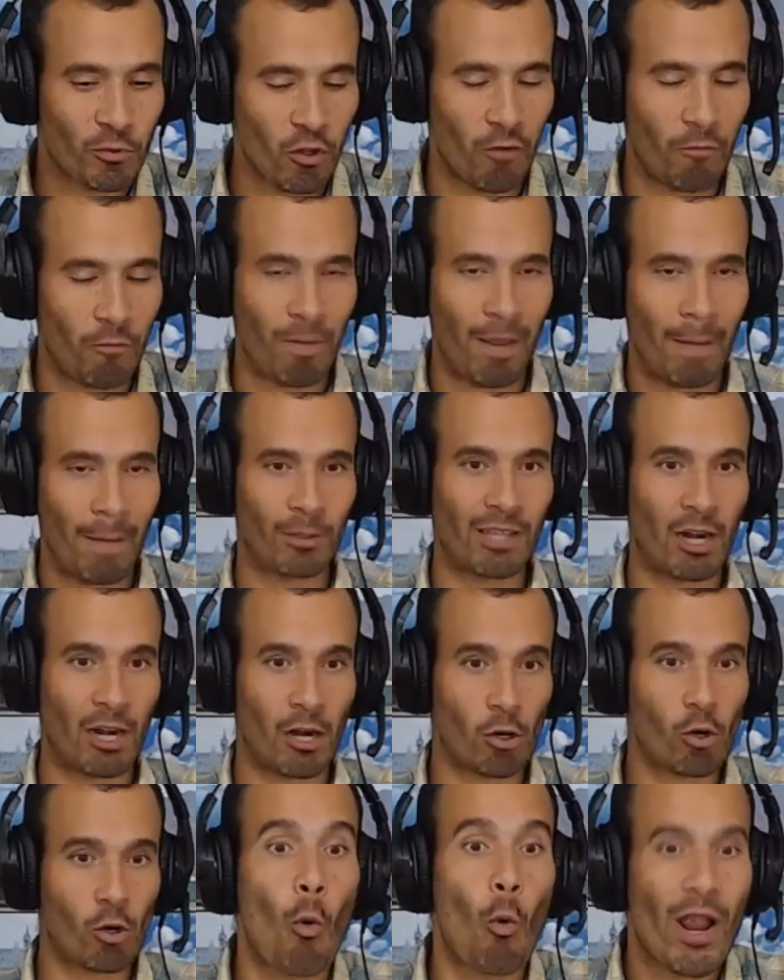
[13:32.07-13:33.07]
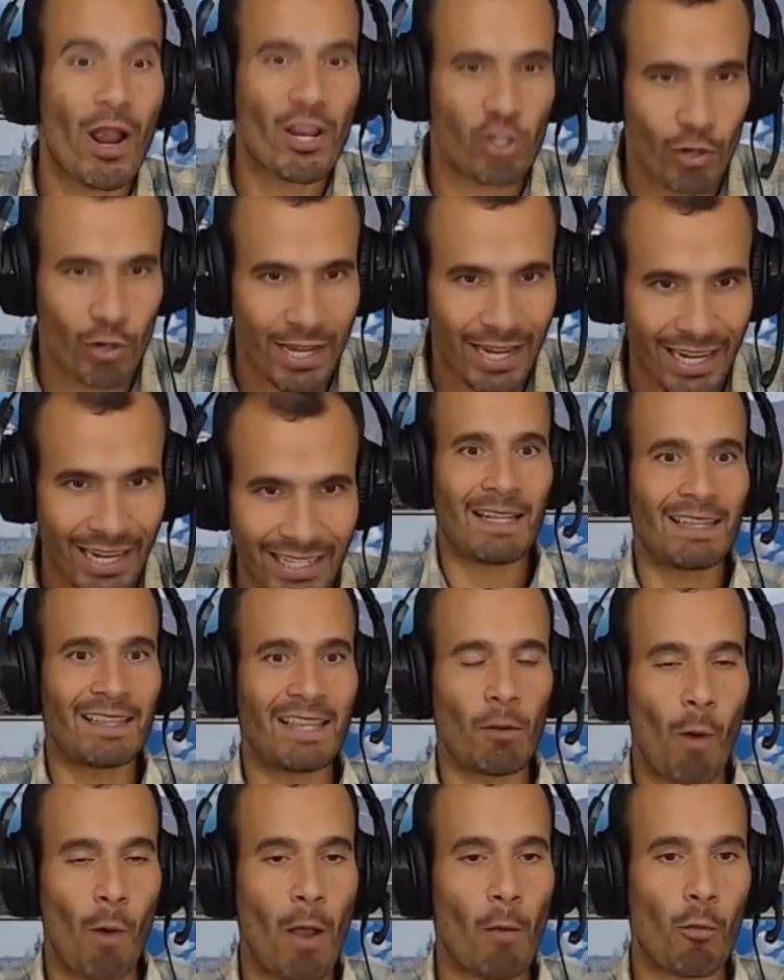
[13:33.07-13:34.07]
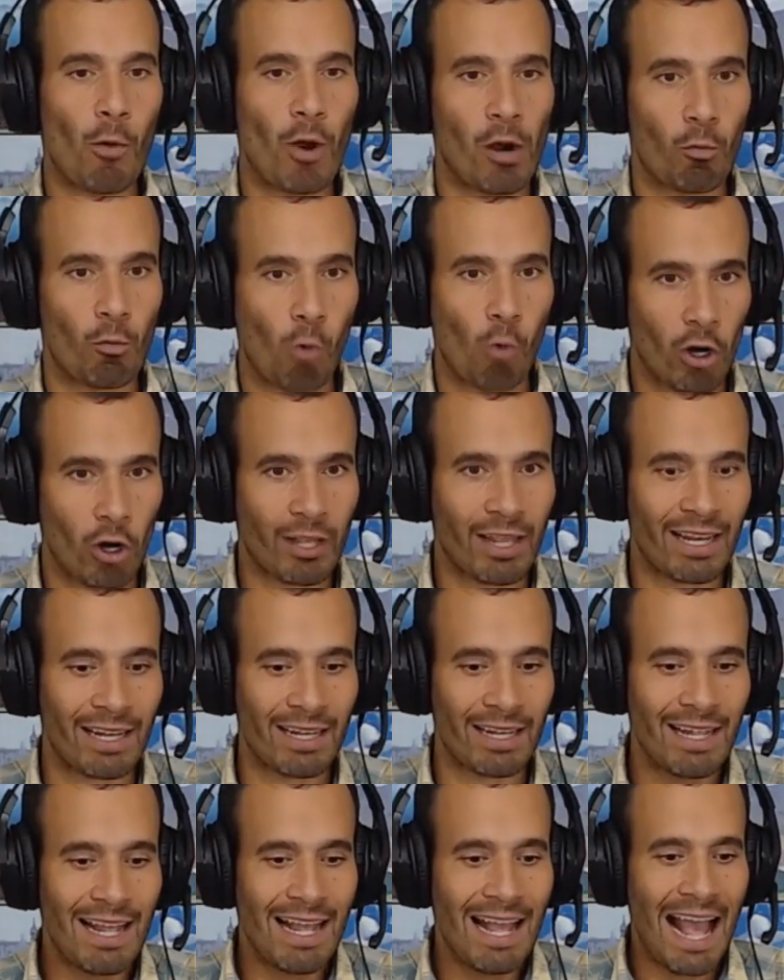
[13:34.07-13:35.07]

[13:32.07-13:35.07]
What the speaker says: of people that are questioning the way we are working